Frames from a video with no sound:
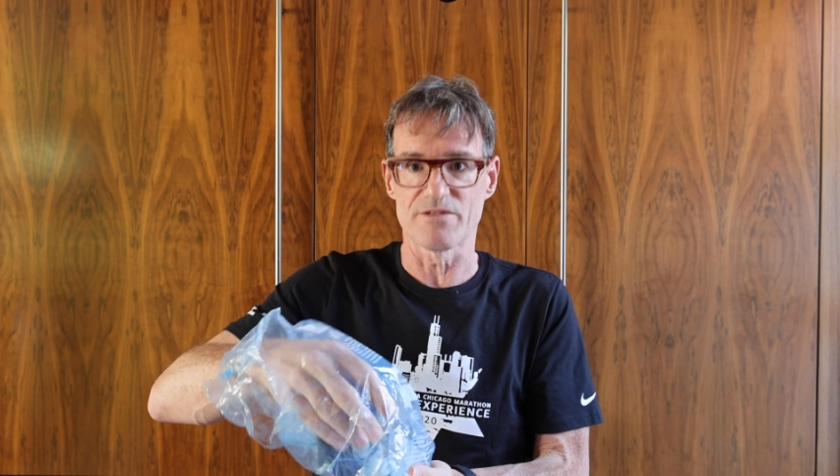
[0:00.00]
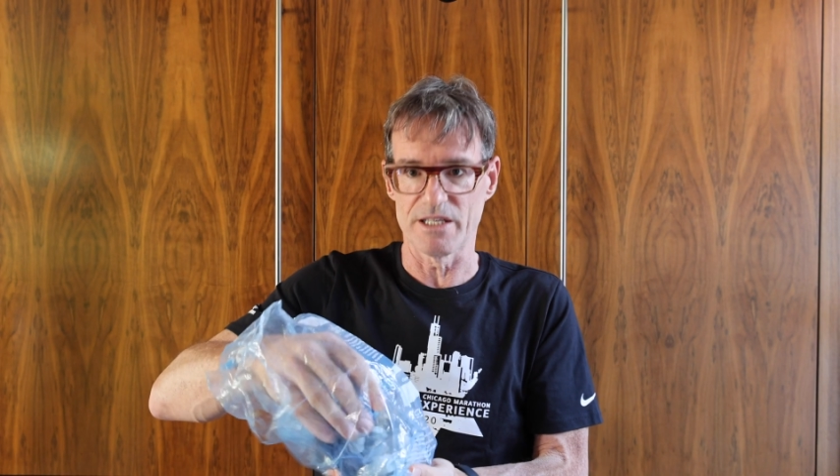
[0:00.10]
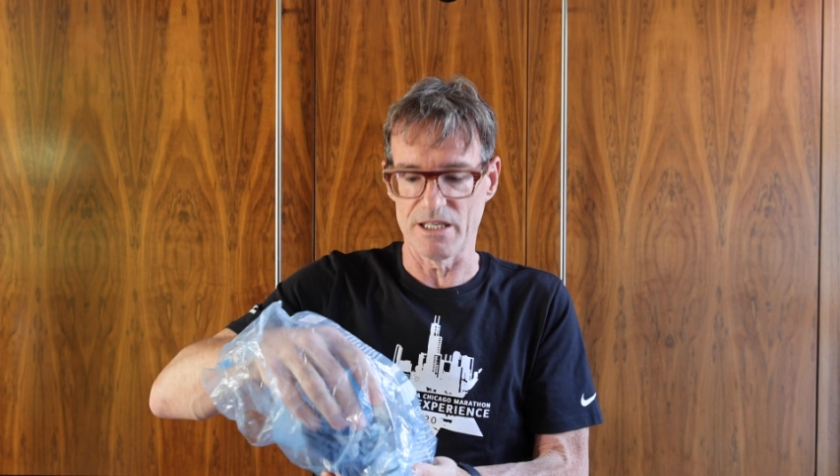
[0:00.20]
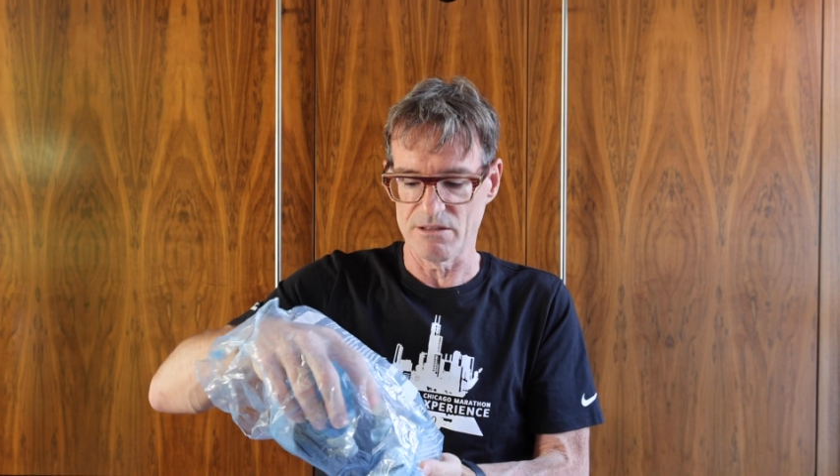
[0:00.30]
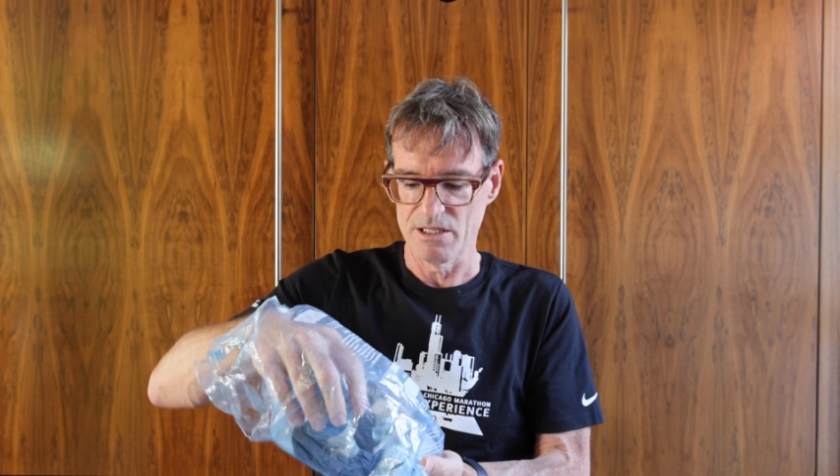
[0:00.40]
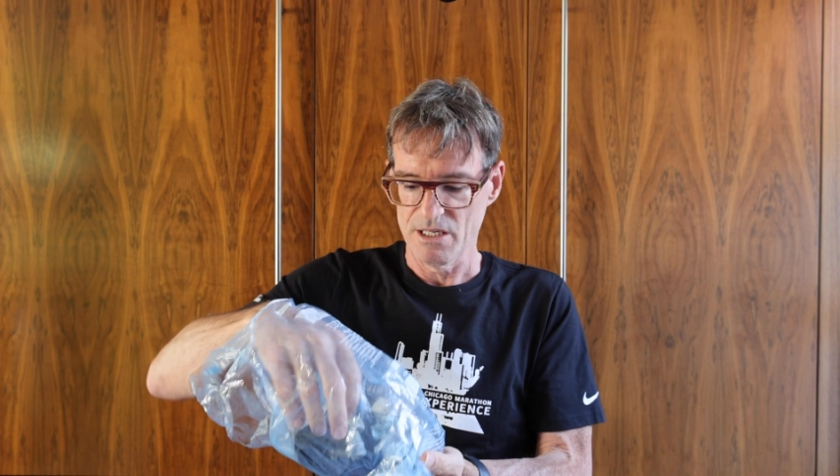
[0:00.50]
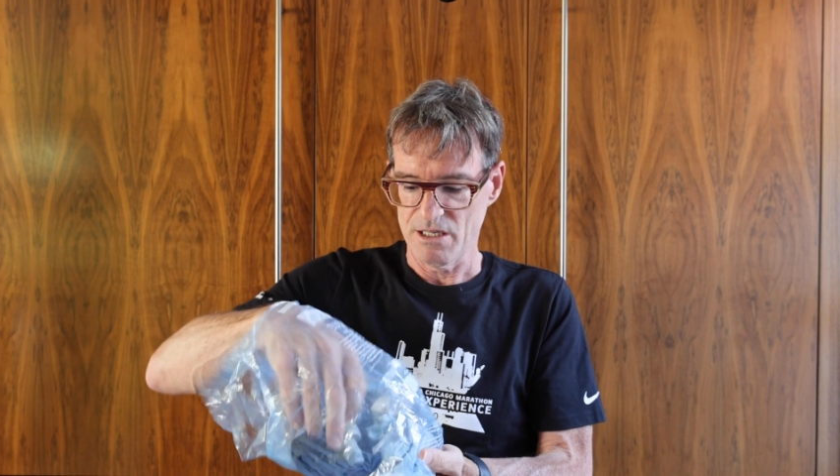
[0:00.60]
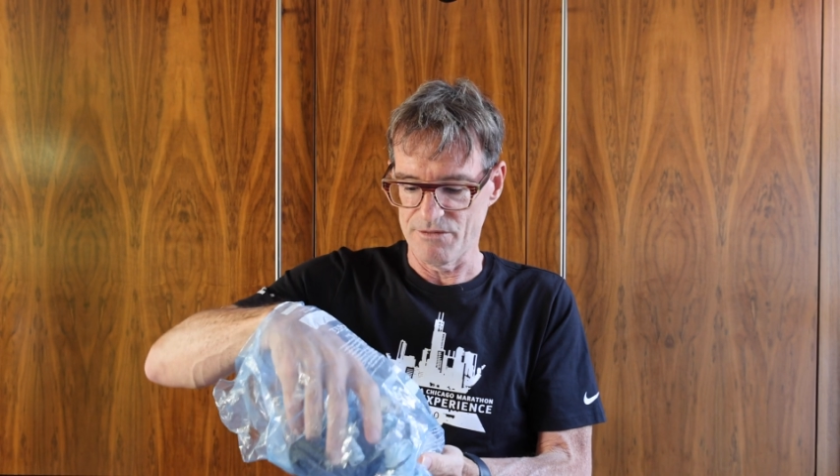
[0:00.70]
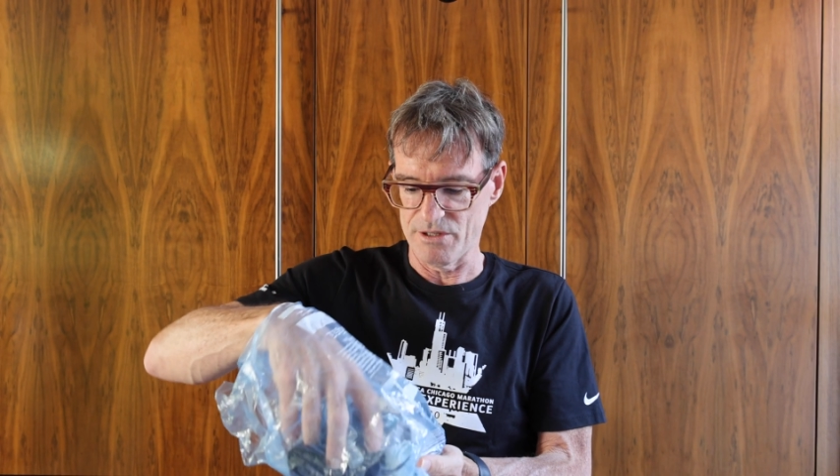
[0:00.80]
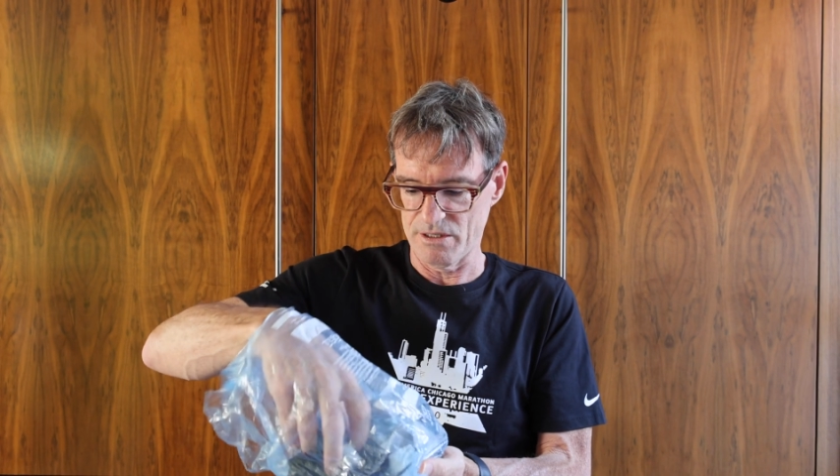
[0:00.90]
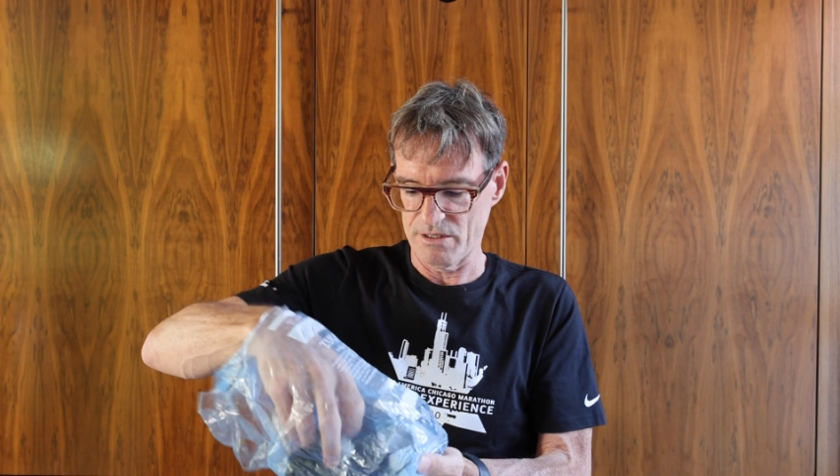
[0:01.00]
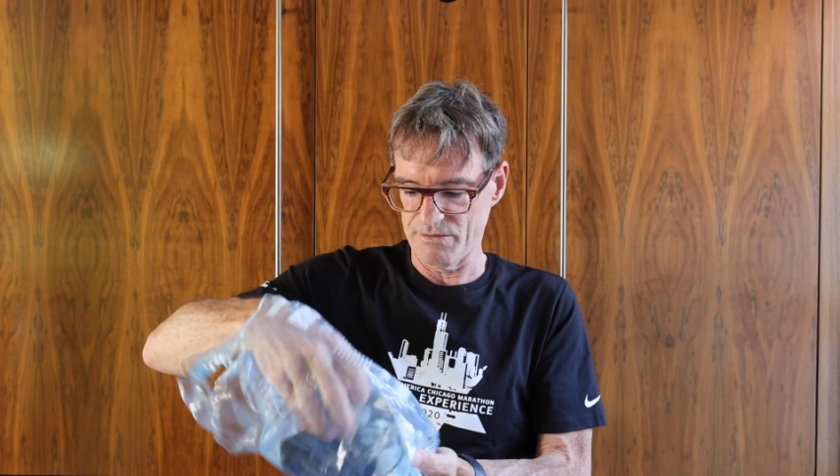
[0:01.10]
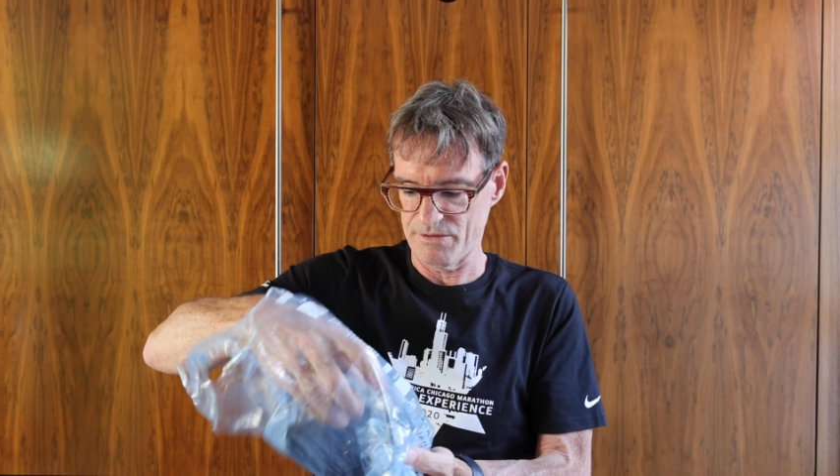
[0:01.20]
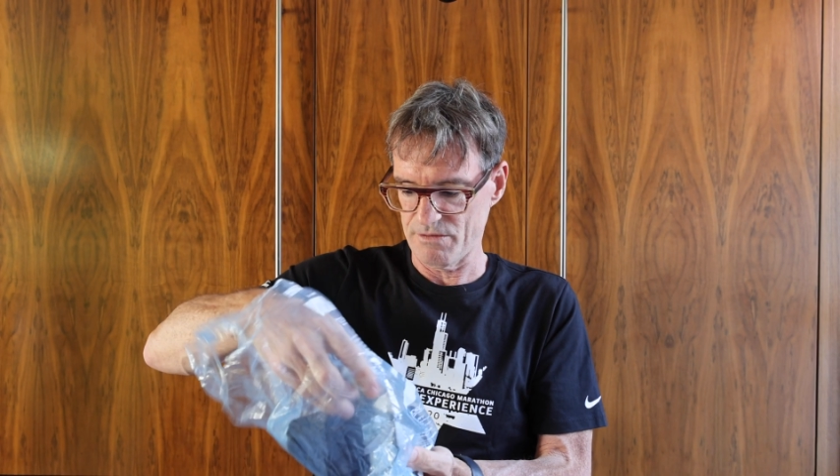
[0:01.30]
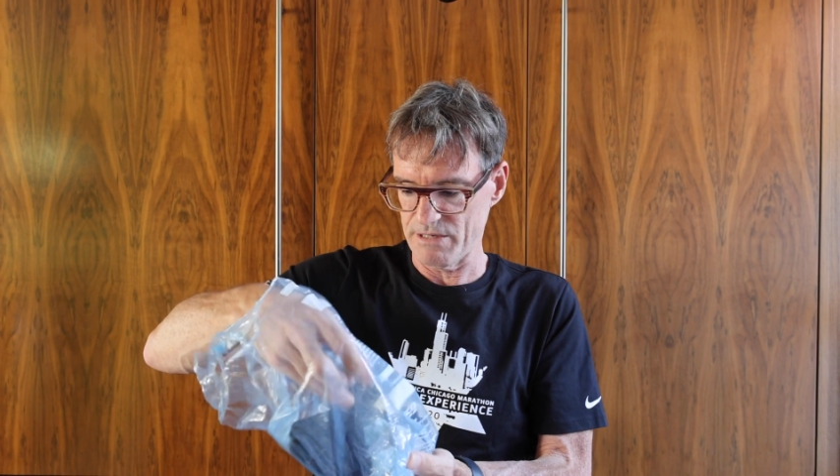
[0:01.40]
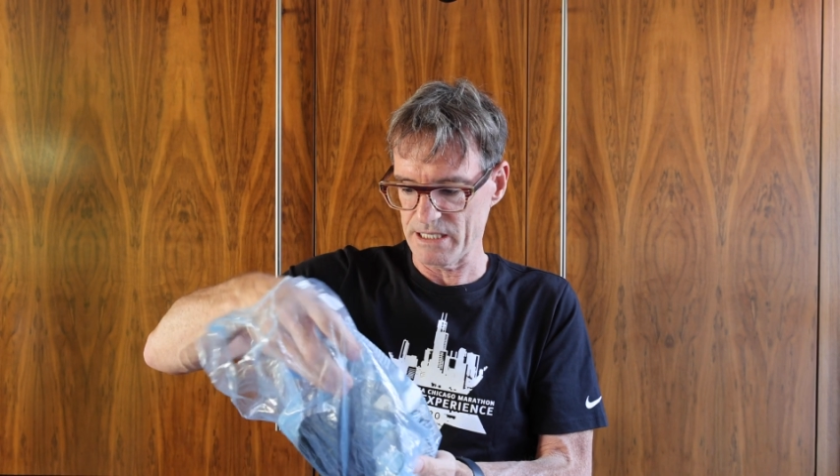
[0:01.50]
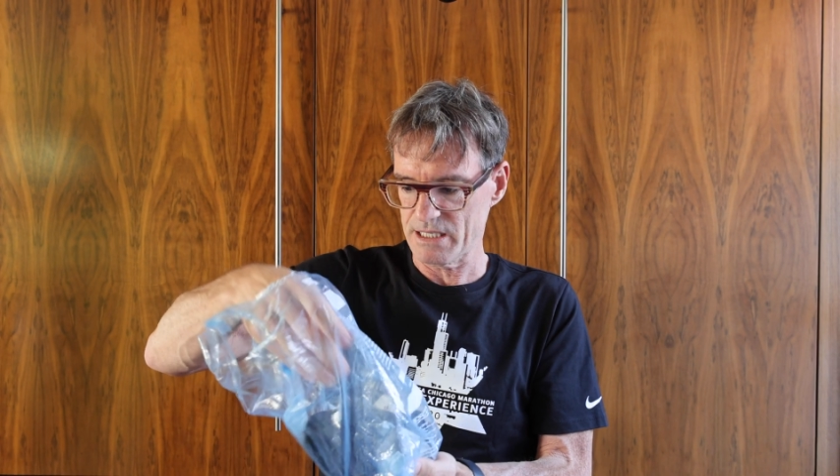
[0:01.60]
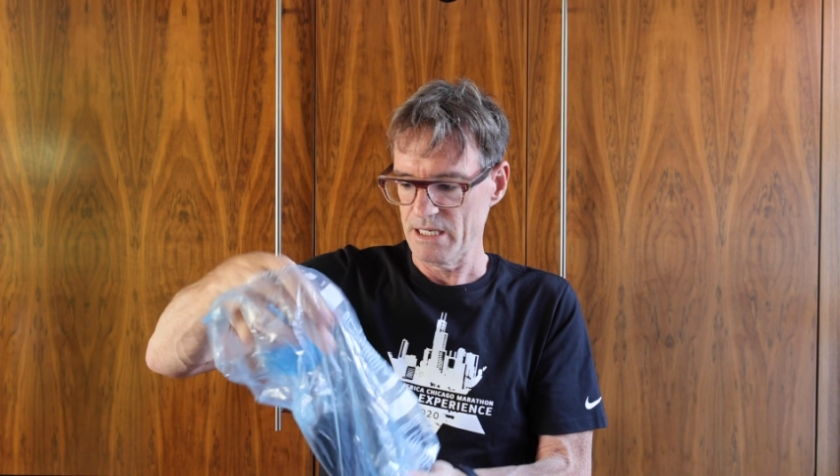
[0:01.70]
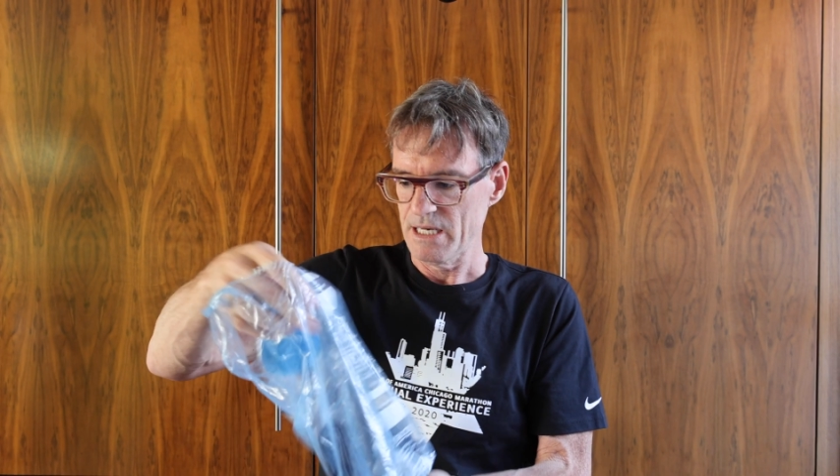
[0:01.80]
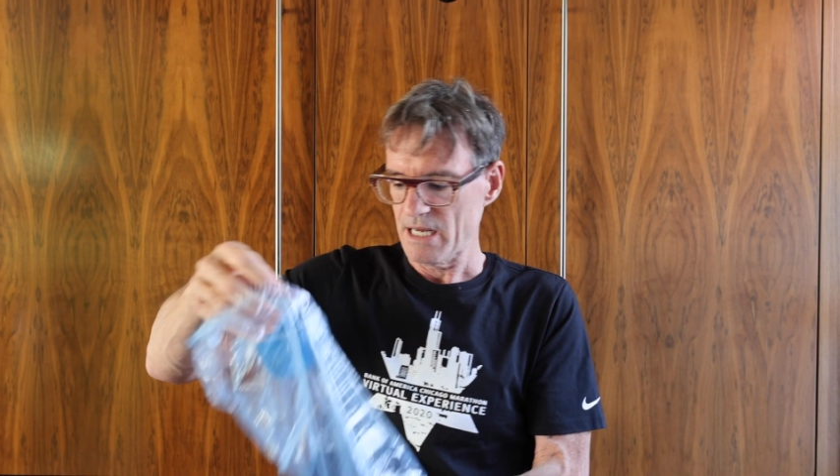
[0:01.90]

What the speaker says: video of the race,